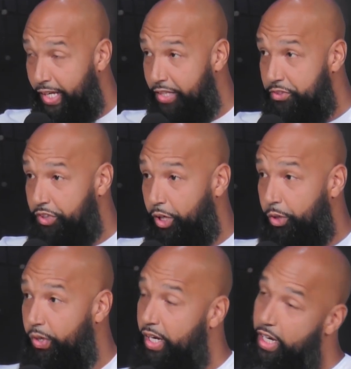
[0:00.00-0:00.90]

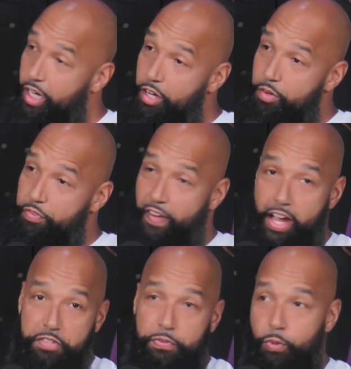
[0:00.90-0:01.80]
So
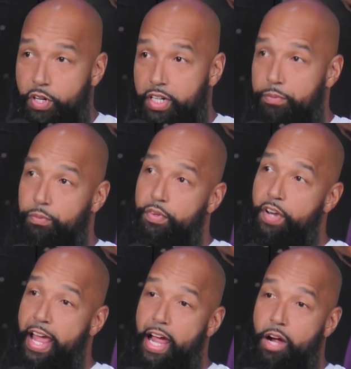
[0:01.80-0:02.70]
fast forward it
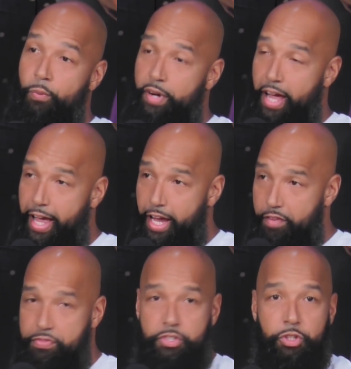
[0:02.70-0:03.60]
now, when I
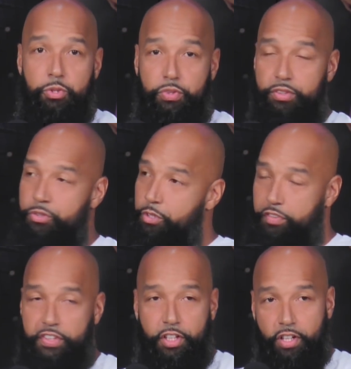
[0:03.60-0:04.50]
have Duke,
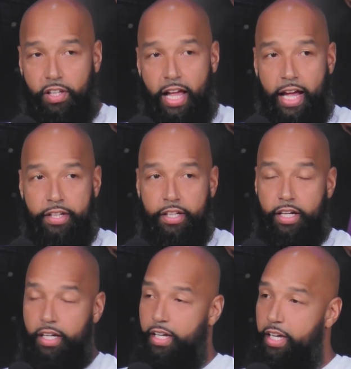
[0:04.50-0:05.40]
North
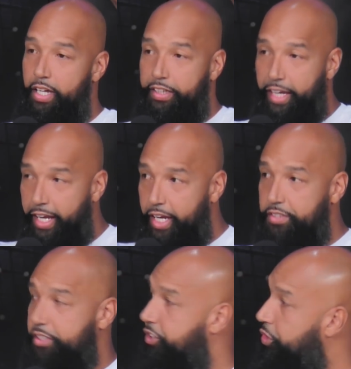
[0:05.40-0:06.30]
Carolina,
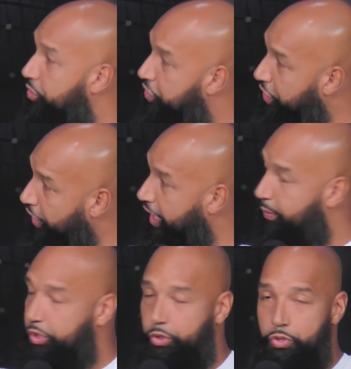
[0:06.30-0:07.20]
Kansas, UCLA
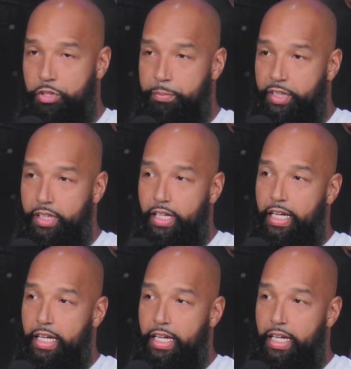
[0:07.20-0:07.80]
recruiting me,